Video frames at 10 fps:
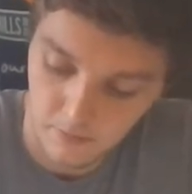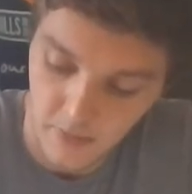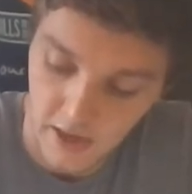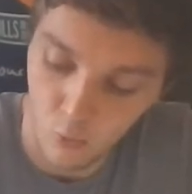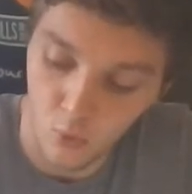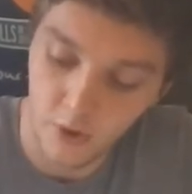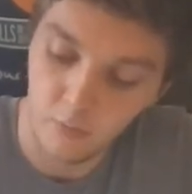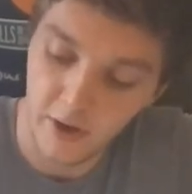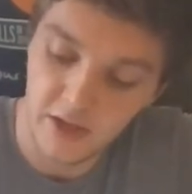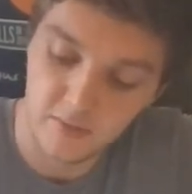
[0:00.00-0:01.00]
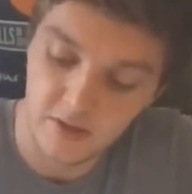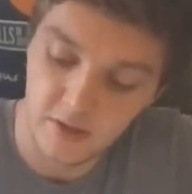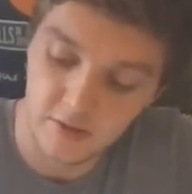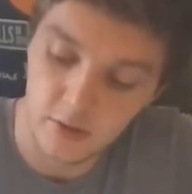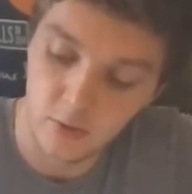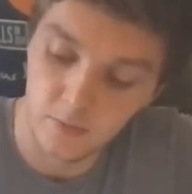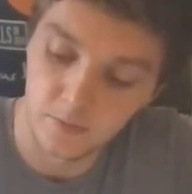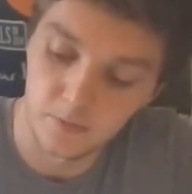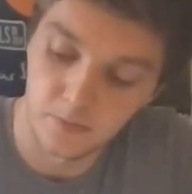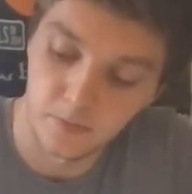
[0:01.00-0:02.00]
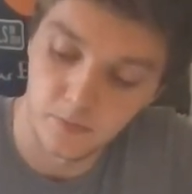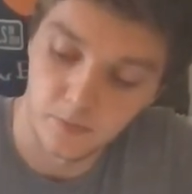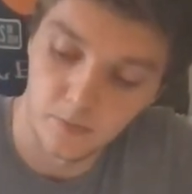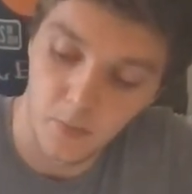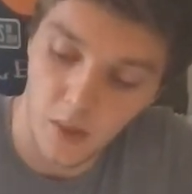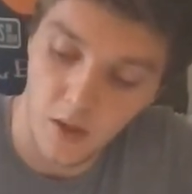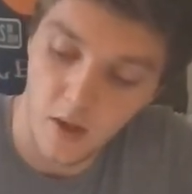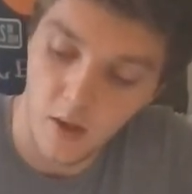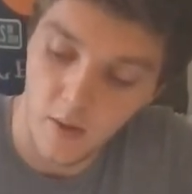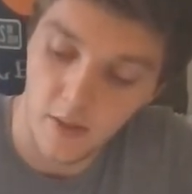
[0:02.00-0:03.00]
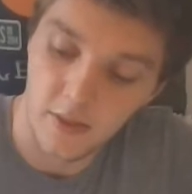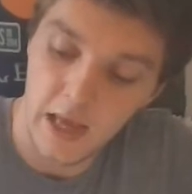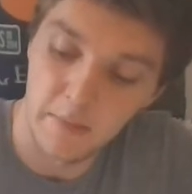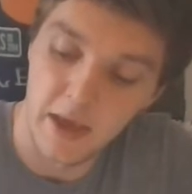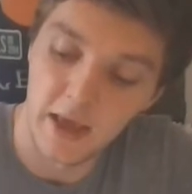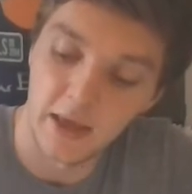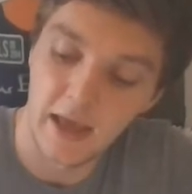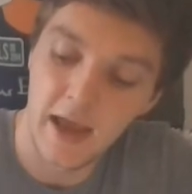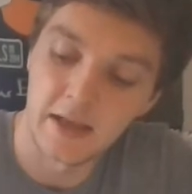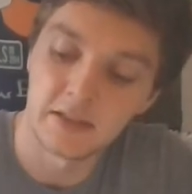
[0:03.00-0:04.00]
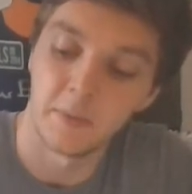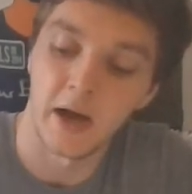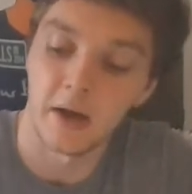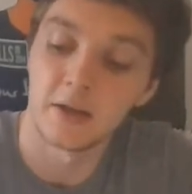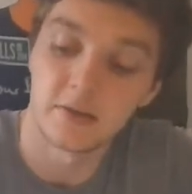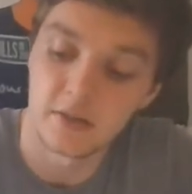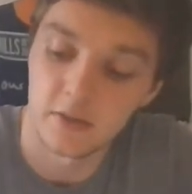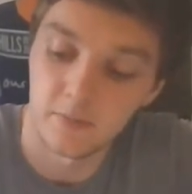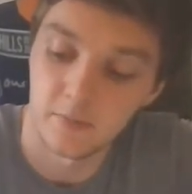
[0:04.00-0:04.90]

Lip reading: And what do plasma cells do? They make antibodies.